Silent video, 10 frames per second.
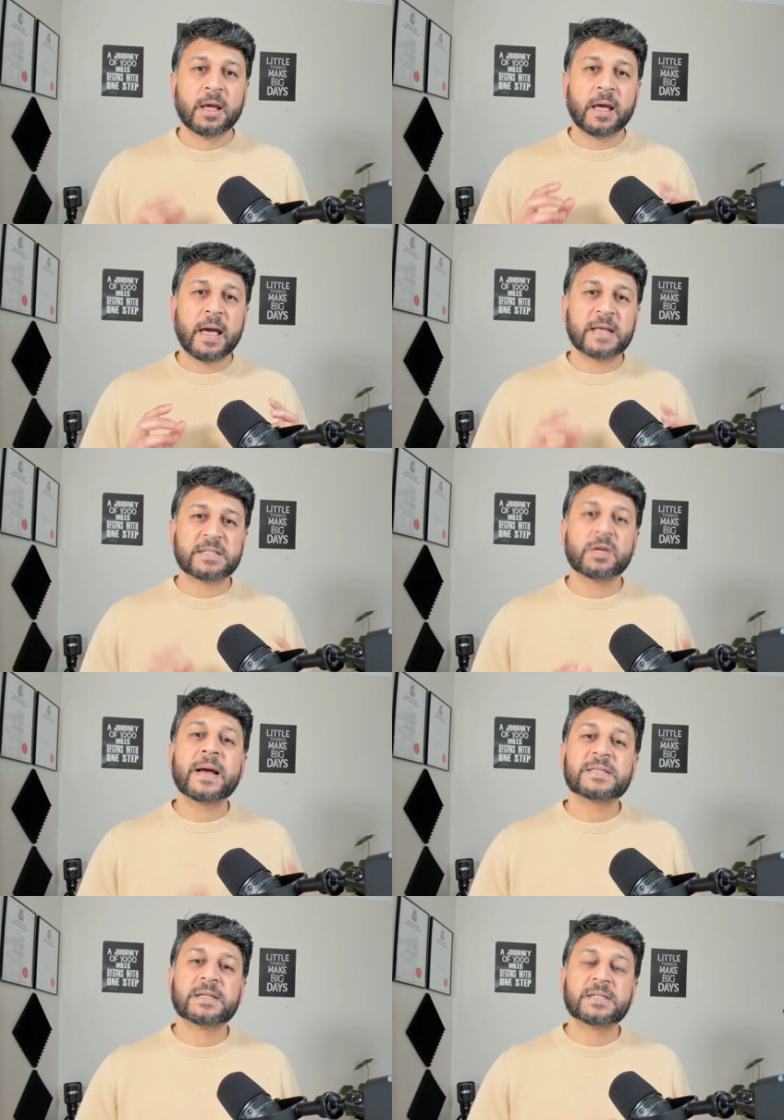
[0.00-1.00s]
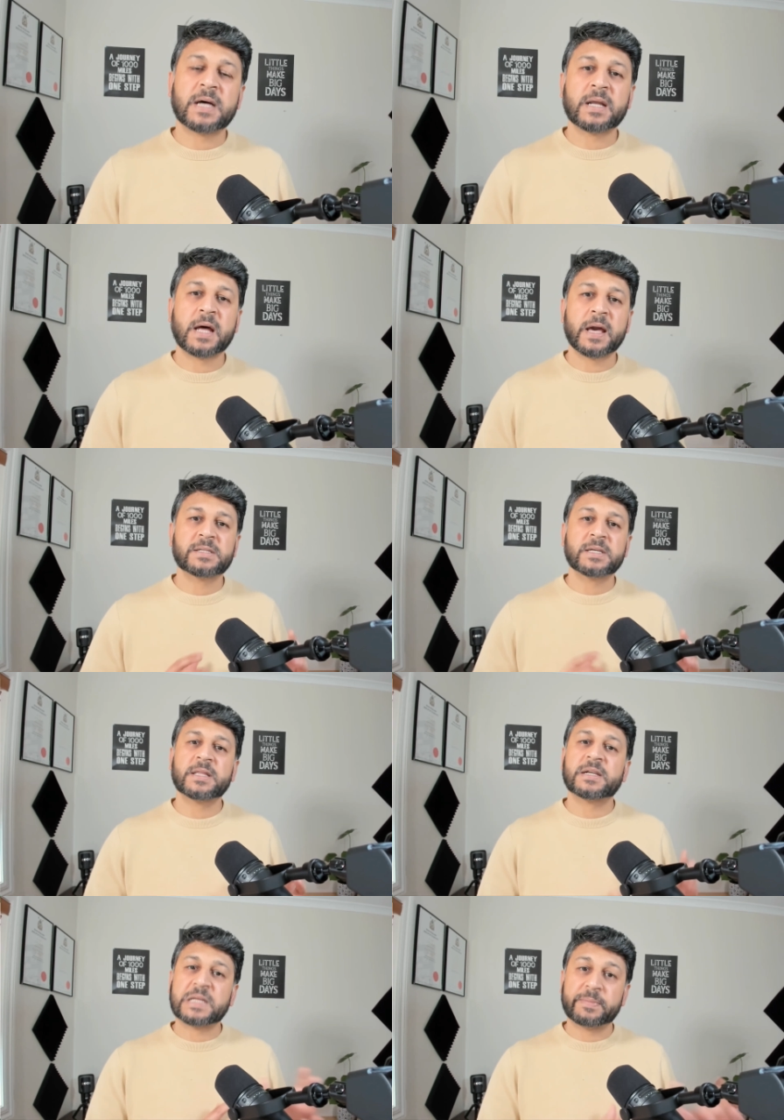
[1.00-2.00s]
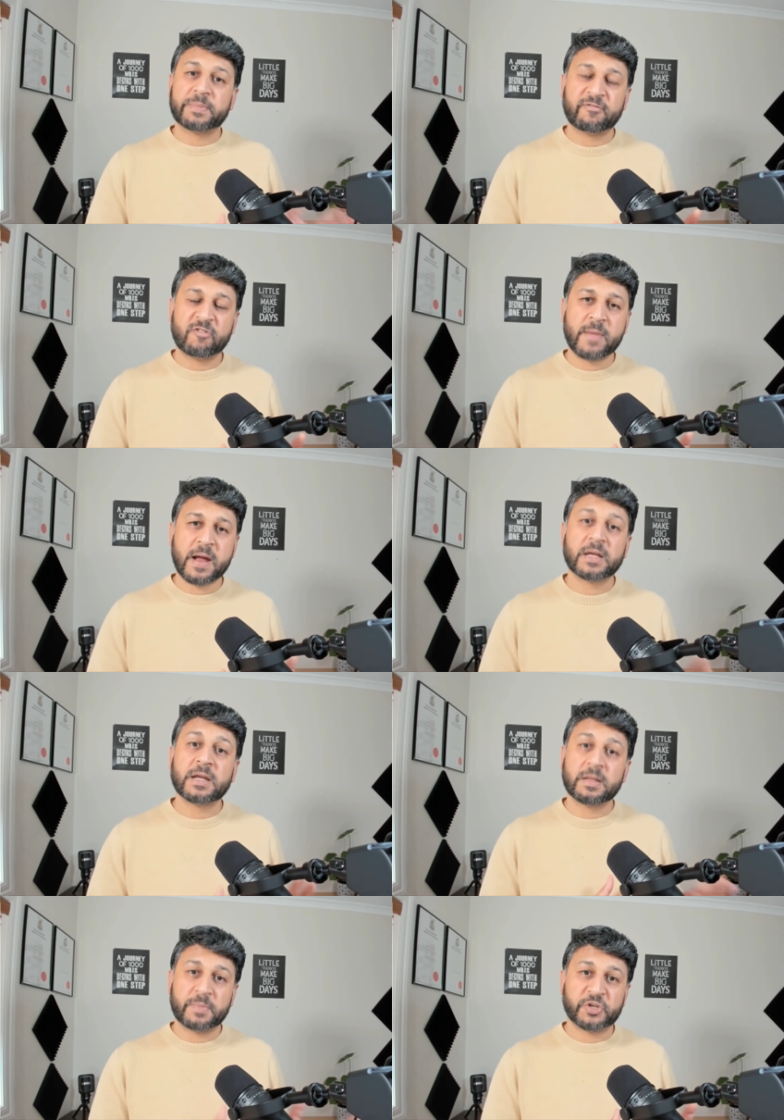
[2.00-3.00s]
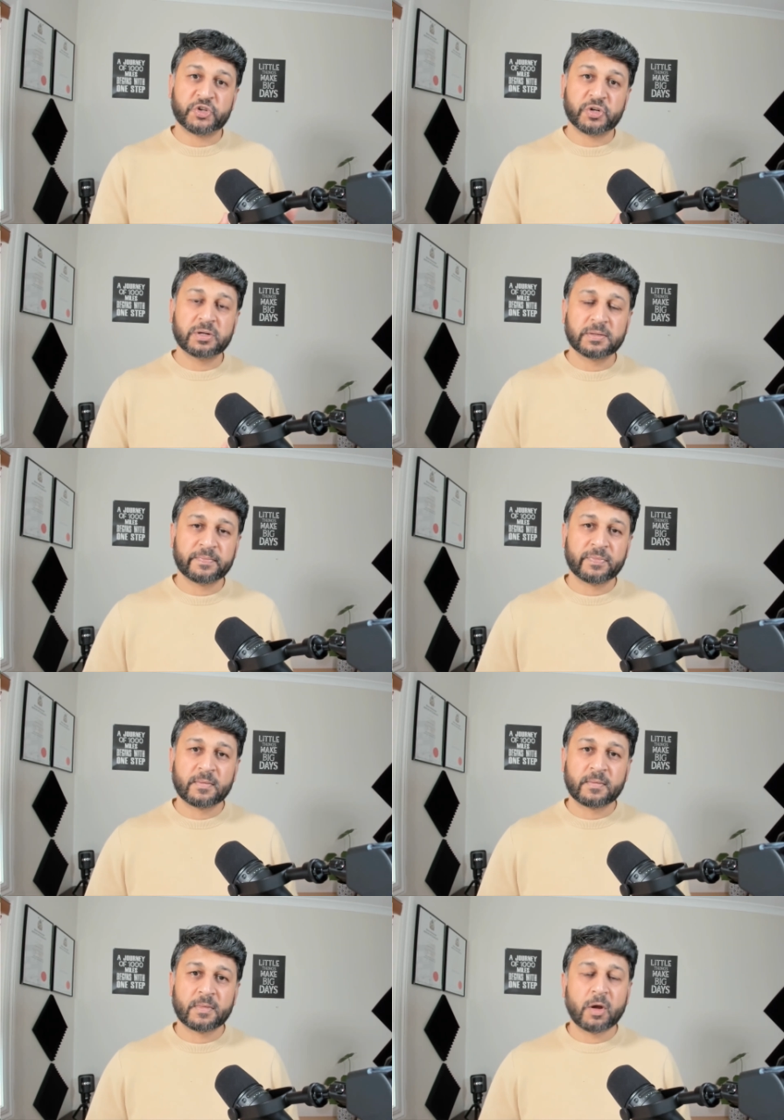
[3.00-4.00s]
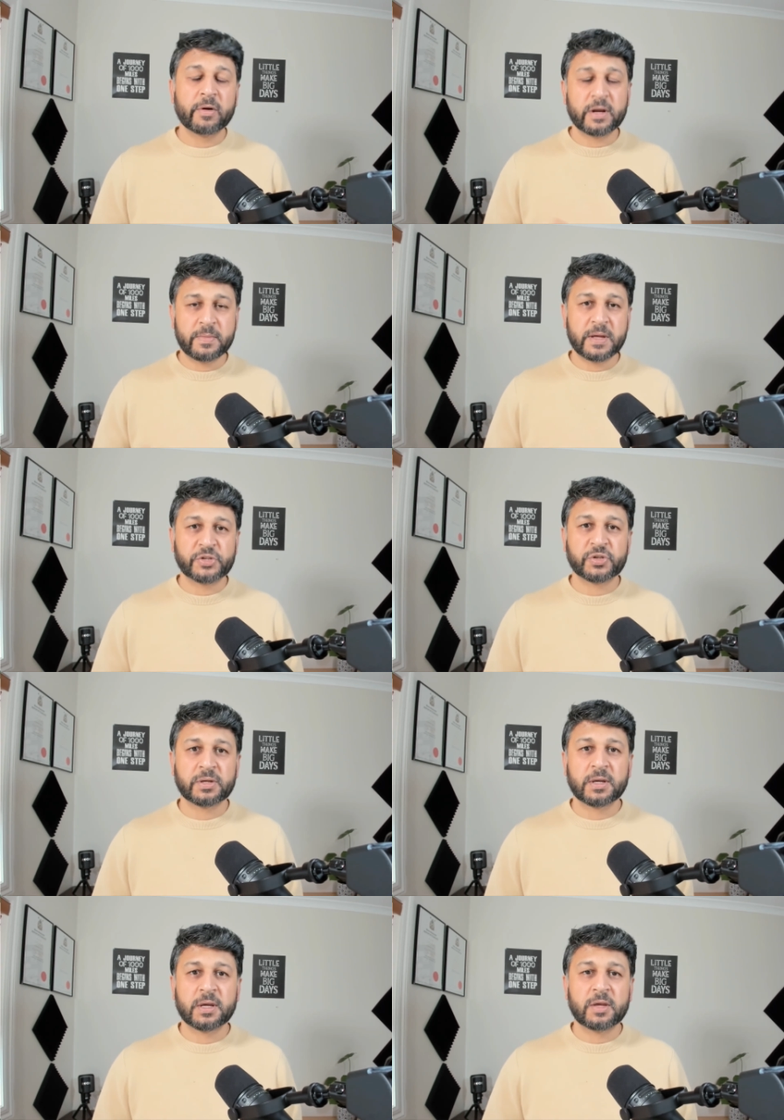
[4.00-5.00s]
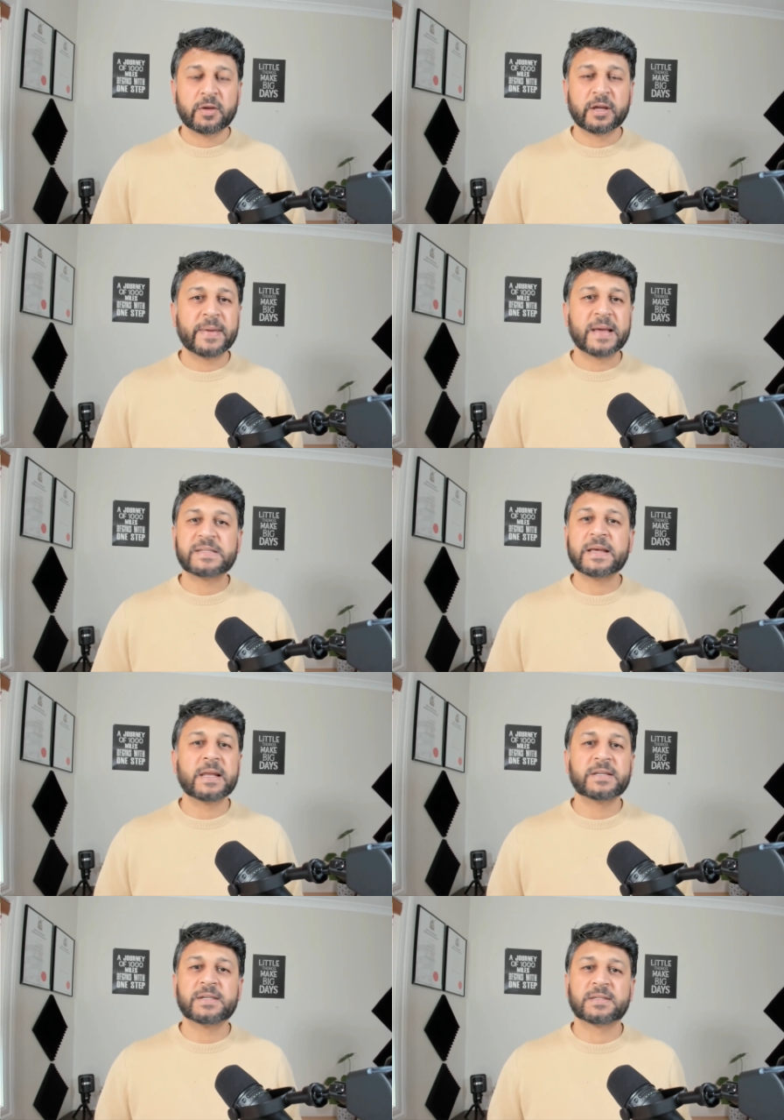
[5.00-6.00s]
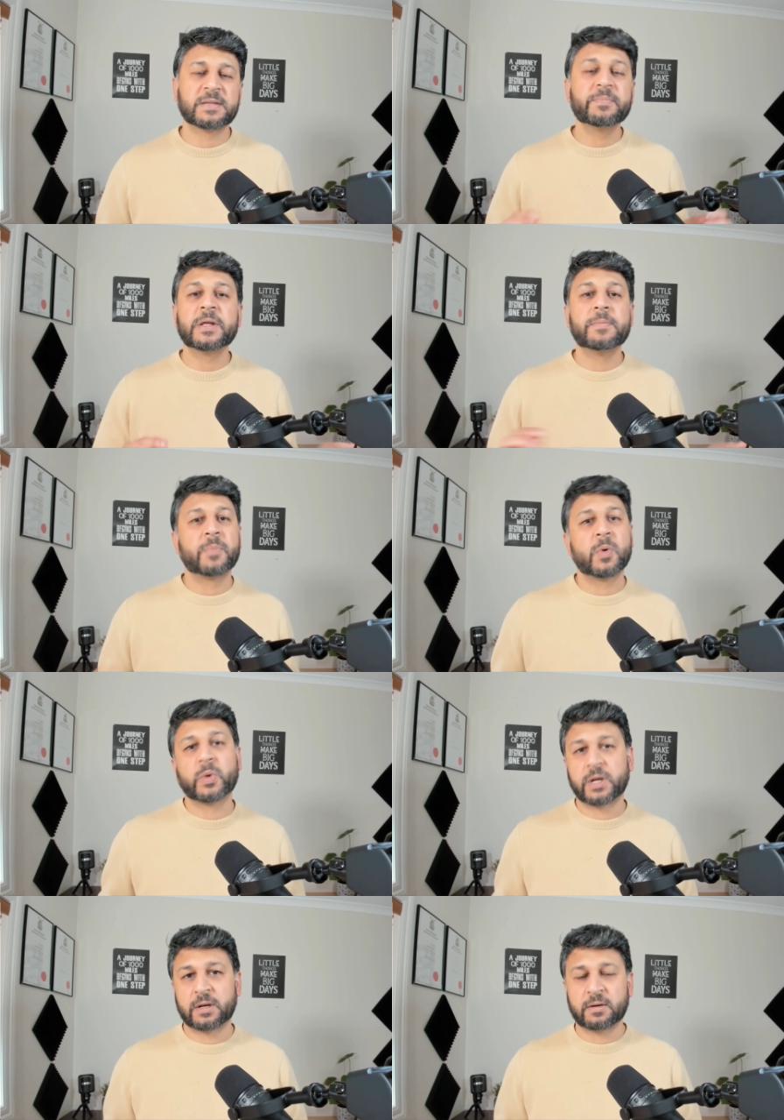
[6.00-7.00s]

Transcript: As long as the data is in the table format in a picture or an image, you can basically just simply import it.